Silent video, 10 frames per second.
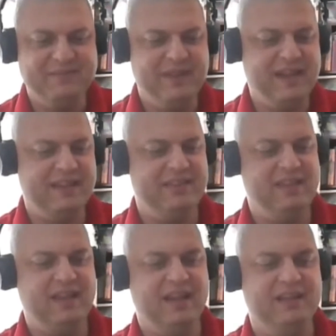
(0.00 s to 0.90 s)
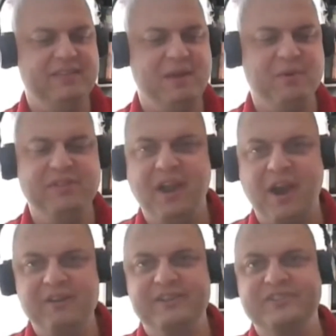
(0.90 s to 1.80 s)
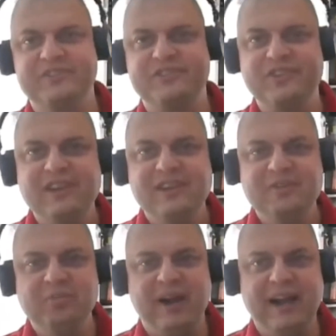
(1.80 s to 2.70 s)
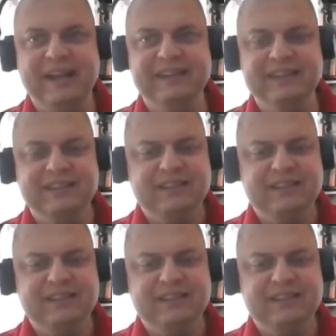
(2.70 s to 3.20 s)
They were the artists behind it.